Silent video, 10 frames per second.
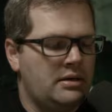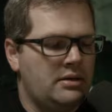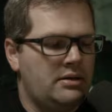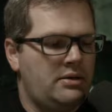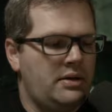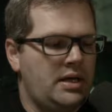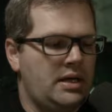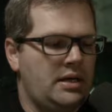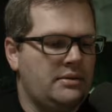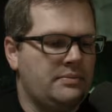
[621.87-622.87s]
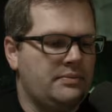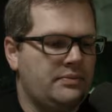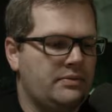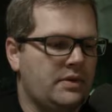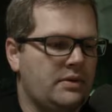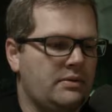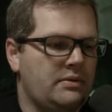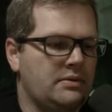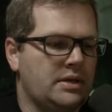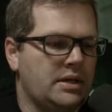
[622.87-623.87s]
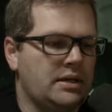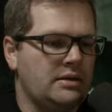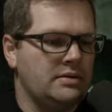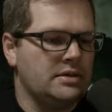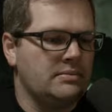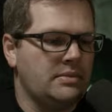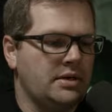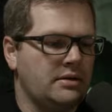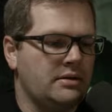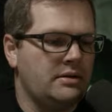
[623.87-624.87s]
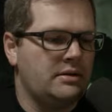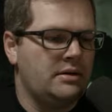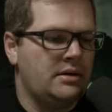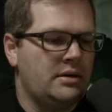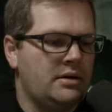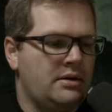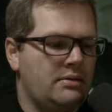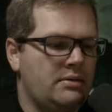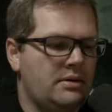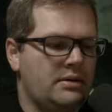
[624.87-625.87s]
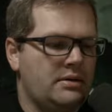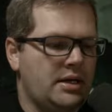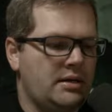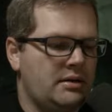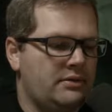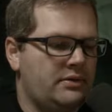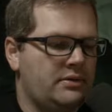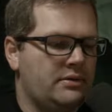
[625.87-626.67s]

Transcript: the. Oh, hold on, I got to do something here. We're gonna turn that off.